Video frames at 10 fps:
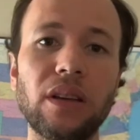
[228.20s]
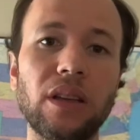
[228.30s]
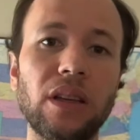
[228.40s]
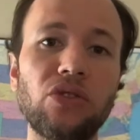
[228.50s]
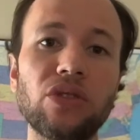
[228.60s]

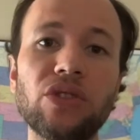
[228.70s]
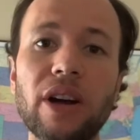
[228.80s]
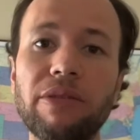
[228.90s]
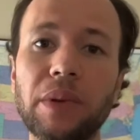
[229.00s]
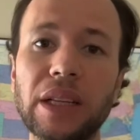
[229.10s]

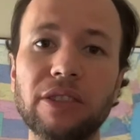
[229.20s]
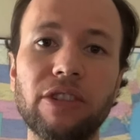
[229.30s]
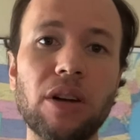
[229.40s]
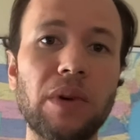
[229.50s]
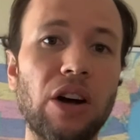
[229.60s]
IndraDrive
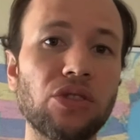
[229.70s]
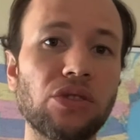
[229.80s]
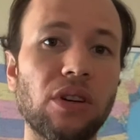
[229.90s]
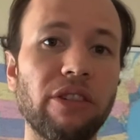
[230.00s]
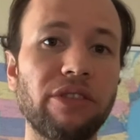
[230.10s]
platform
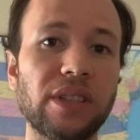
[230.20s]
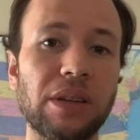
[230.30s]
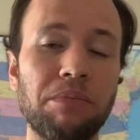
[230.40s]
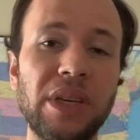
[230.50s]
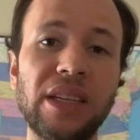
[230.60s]
also offers
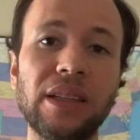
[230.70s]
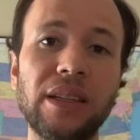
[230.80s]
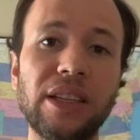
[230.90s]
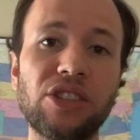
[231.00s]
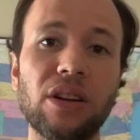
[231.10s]
a big
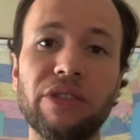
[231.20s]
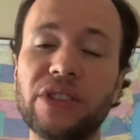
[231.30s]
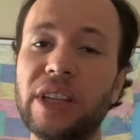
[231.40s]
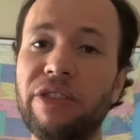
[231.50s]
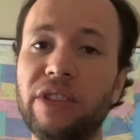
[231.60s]
list of
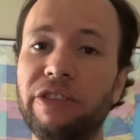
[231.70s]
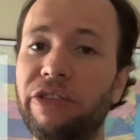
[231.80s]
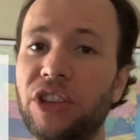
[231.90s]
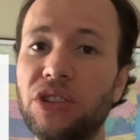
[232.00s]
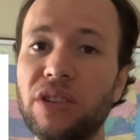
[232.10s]
safety
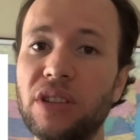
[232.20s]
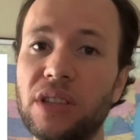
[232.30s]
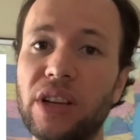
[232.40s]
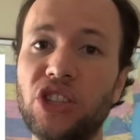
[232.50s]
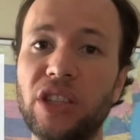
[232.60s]
features,
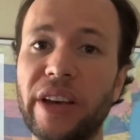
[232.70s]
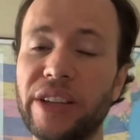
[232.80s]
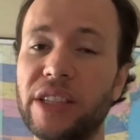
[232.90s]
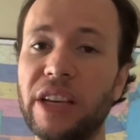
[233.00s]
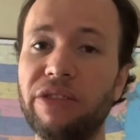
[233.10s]
such
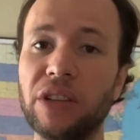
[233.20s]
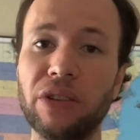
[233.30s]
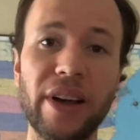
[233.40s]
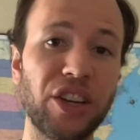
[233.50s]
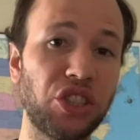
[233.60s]
as safe
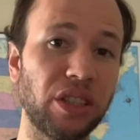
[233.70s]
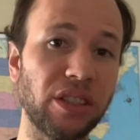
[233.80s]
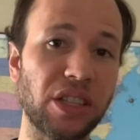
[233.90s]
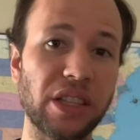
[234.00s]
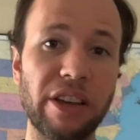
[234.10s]

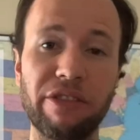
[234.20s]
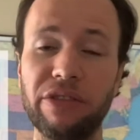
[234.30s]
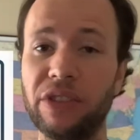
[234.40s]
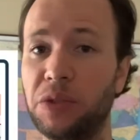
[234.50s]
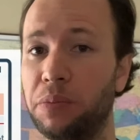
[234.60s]
direction,
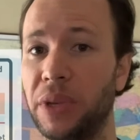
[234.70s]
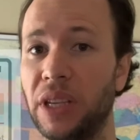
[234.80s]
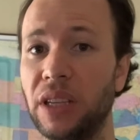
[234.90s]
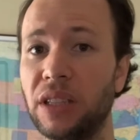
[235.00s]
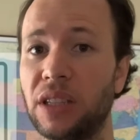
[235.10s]
safe
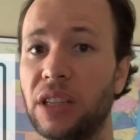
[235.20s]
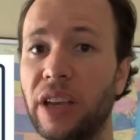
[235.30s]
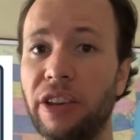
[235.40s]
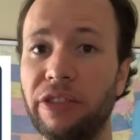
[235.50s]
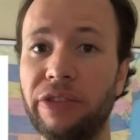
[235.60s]
speed,
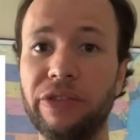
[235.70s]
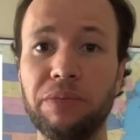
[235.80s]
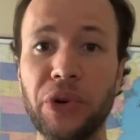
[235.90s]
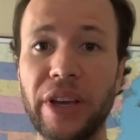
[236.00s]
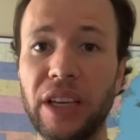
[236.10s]
safe
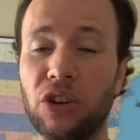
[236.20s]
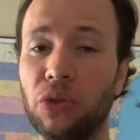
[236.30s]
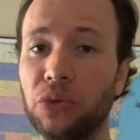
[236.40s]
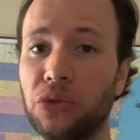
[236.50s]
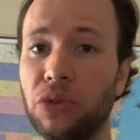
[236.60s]
brake
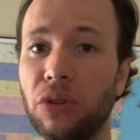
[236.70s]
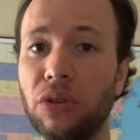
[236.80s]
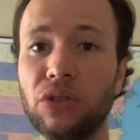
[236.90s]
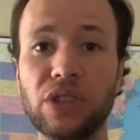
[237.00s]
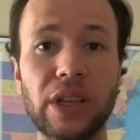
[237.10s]

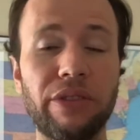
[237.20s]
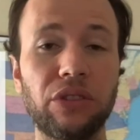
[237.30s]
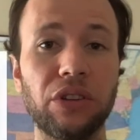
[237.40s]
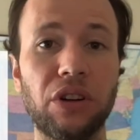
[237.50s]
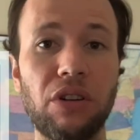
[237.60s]
control, safe
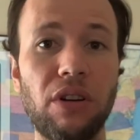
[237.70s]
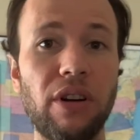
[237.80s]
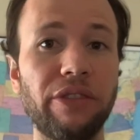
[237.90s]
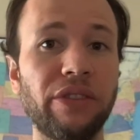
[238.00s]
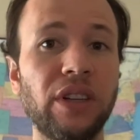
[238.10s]
torque
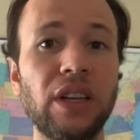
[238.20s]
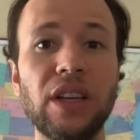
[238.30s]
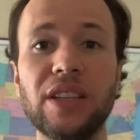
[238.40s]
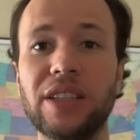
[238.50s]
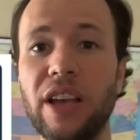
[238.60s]
off,
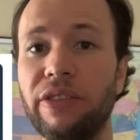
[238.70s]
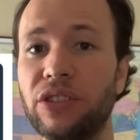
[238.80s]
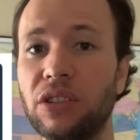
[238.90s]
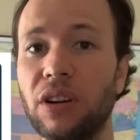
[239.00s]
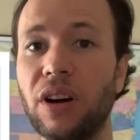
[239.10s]
safe
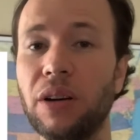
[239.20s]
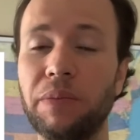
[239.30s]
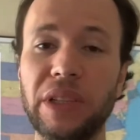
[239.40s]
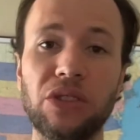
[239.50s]
stop, and